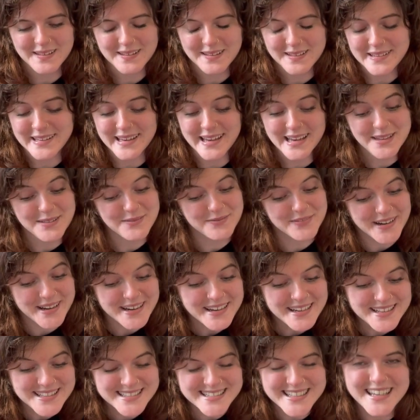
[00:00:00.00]
yeah,
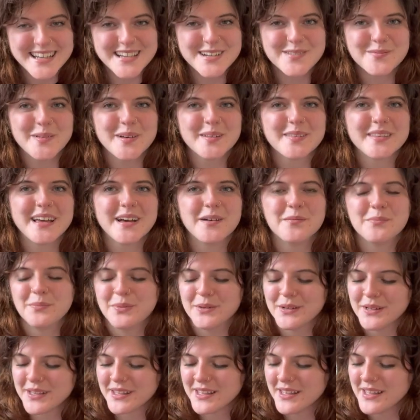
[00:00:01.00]
very excited about that
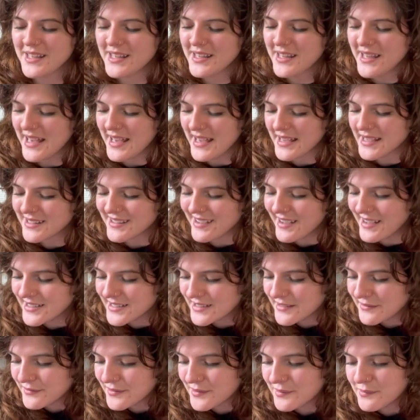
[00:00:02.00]
book. I got
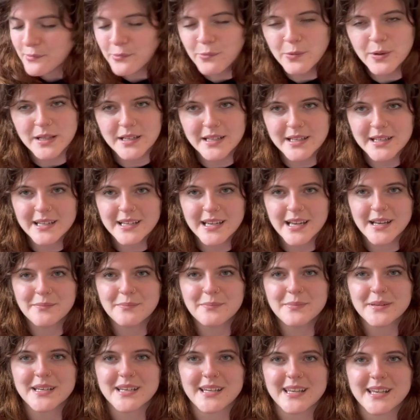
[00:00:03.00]
it from Wool &
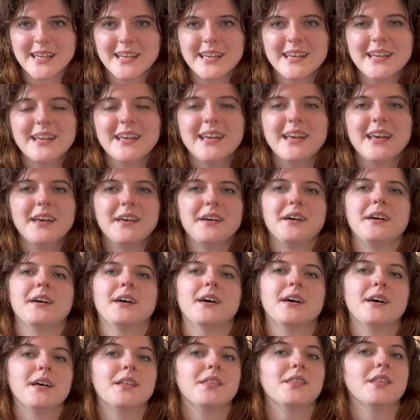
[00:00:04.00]
Company,
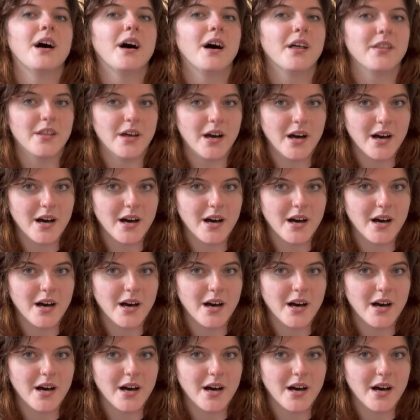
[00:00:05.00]
the